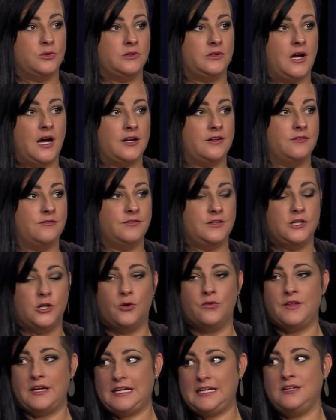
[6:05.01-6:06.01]
lot of you know,
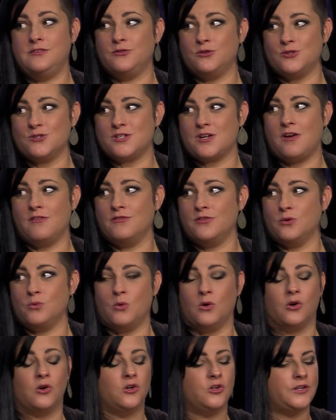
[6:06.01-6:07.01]
the evils of the
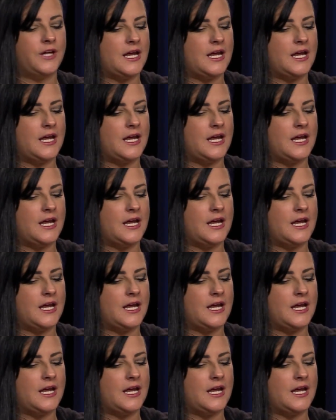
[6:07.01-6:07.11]
world.